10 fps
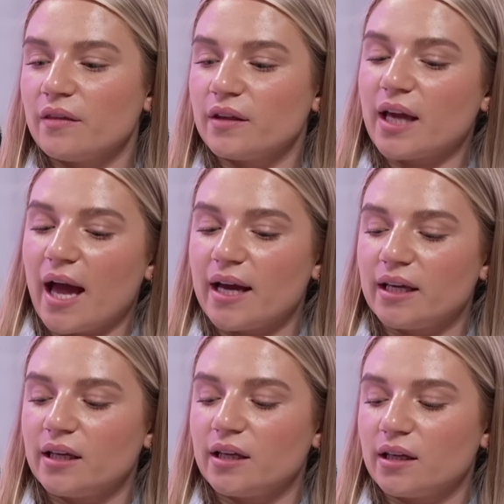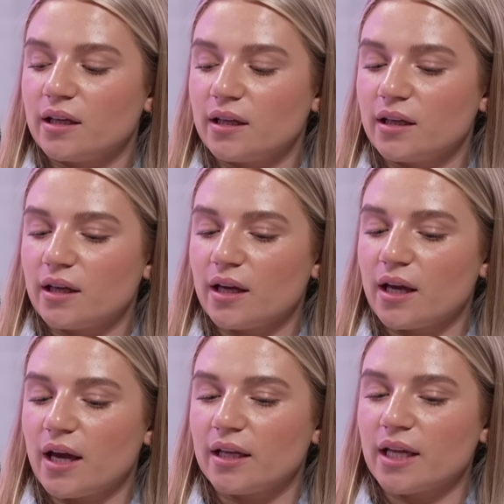the guy is the
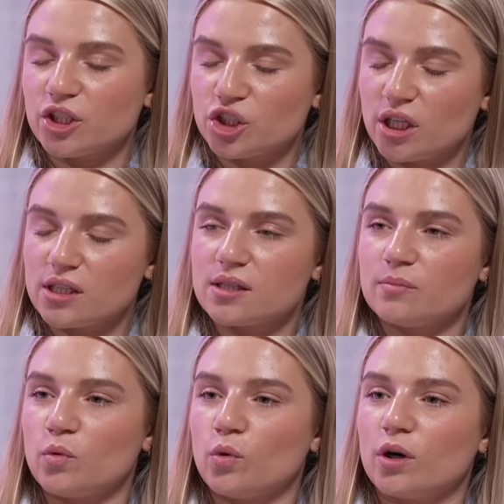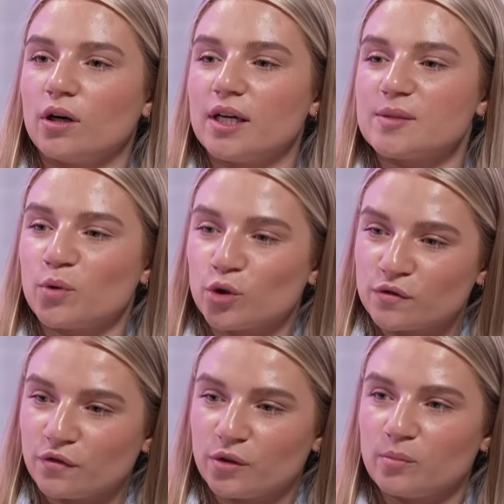one initiates it more, is
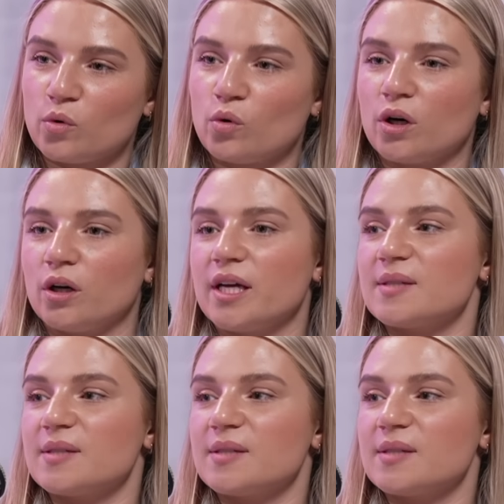pushing for it more,